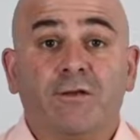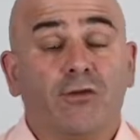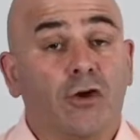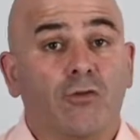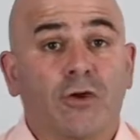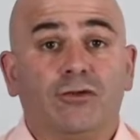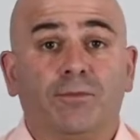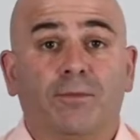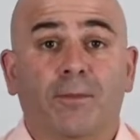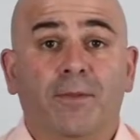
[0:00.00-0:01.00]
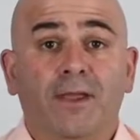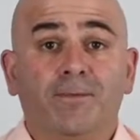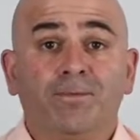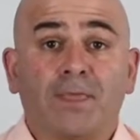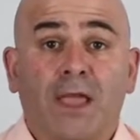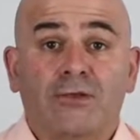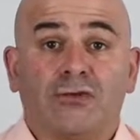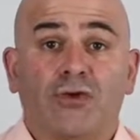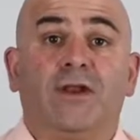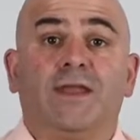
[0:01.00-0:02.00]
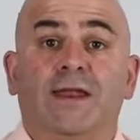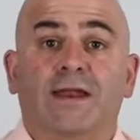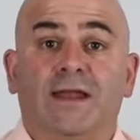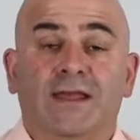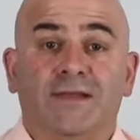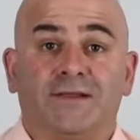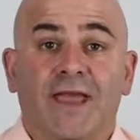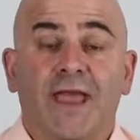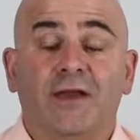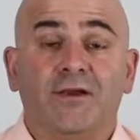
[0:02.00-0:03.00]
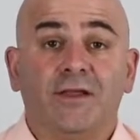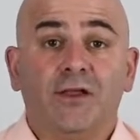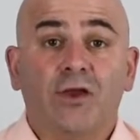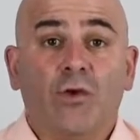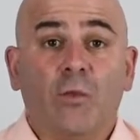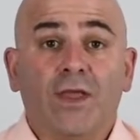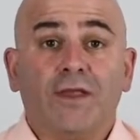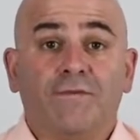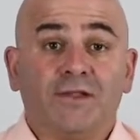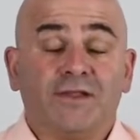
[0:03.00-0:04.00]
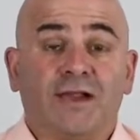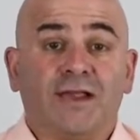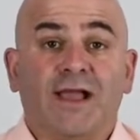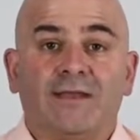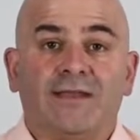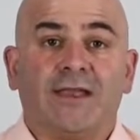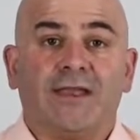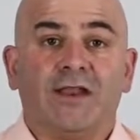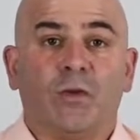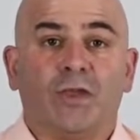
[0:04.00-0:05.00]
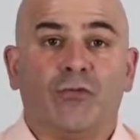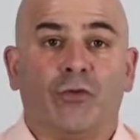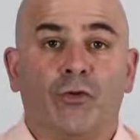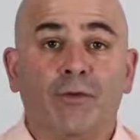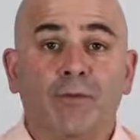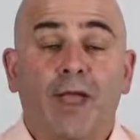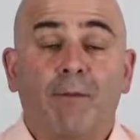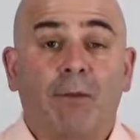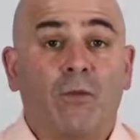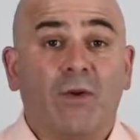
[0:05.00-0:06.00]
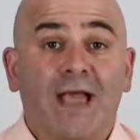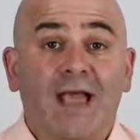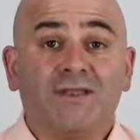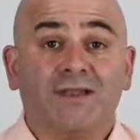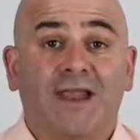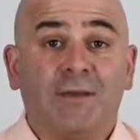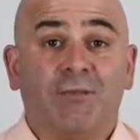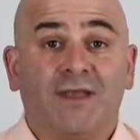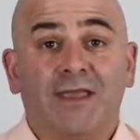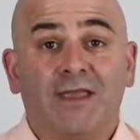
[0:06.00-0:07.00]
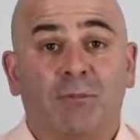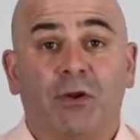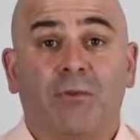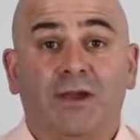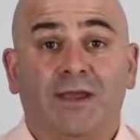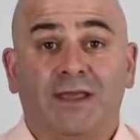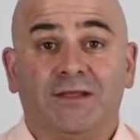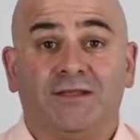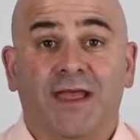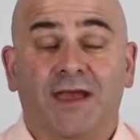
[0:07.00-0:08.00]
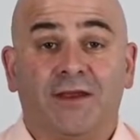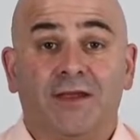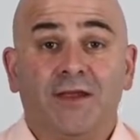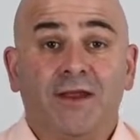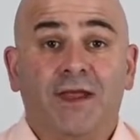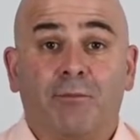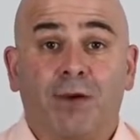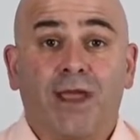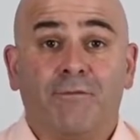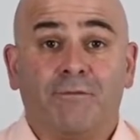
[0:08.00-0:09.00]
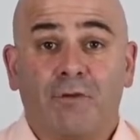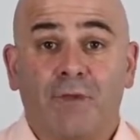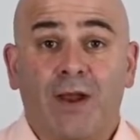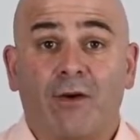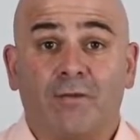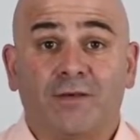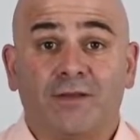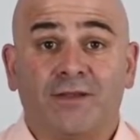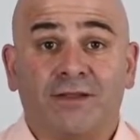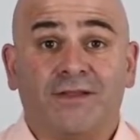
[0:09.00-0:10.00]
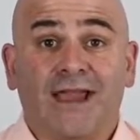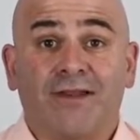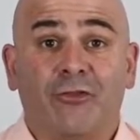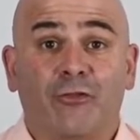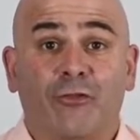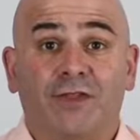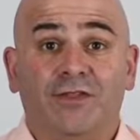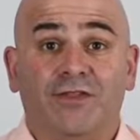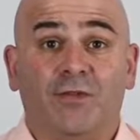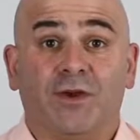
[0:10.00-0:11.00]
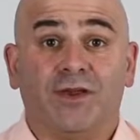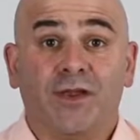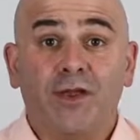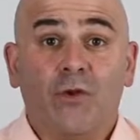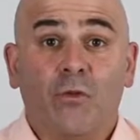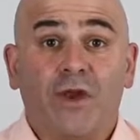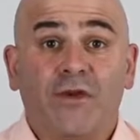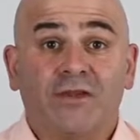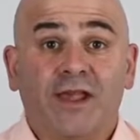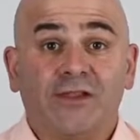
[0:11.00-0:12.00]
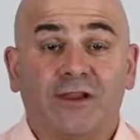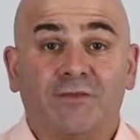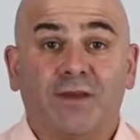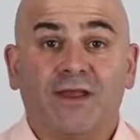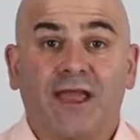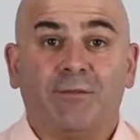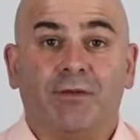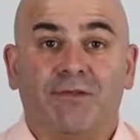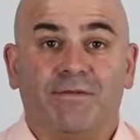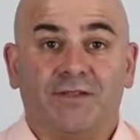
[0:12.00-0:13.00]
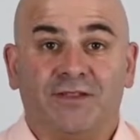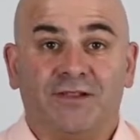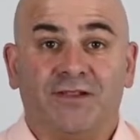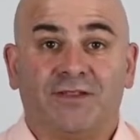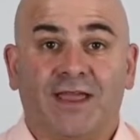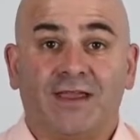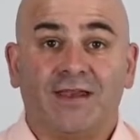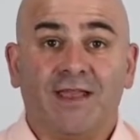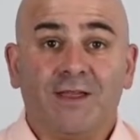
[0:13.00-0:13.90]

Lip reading: you've got a rental property and you're trying to get it leased out, we physically can't take anyone through, but we are still able to get your property leased out. Now, Braden from our office has done 3 this week where he's actually been able to facilitate